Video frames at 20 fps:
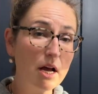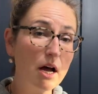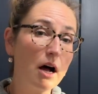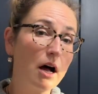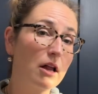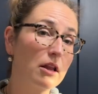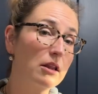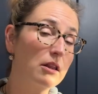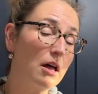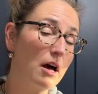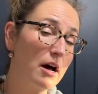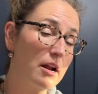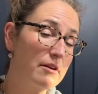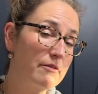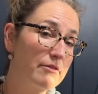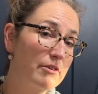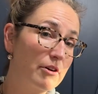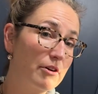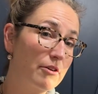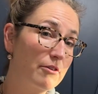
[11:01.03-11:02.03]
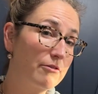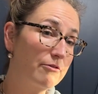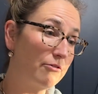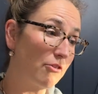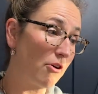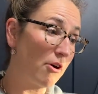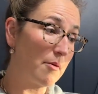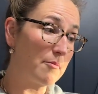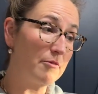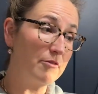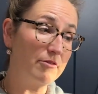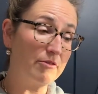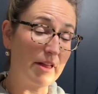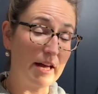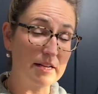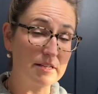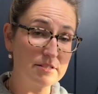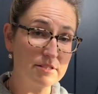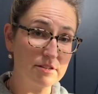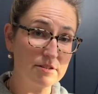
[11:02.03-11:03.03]
A lot of your forearm
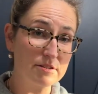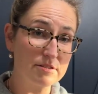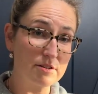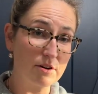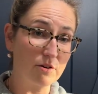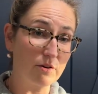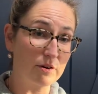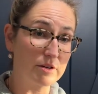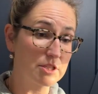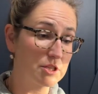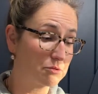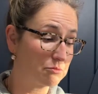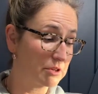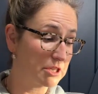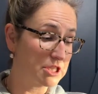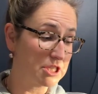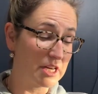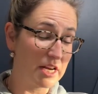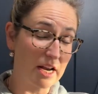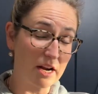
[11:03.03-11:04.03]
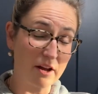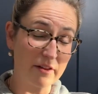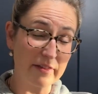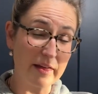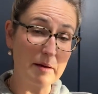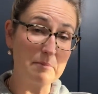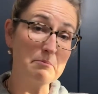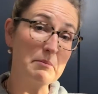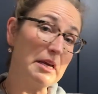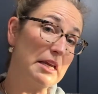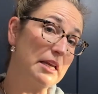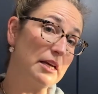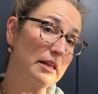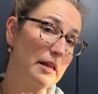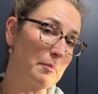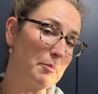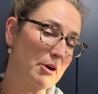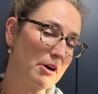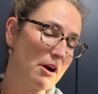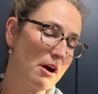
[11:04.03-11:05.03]
flexors are going to originate on that medial
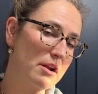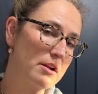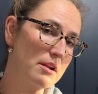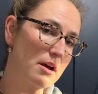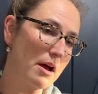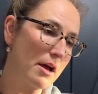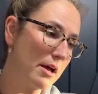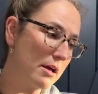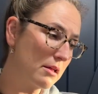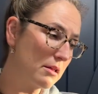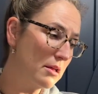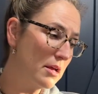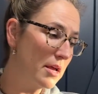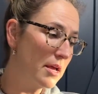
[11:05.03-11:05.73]
epicondyle.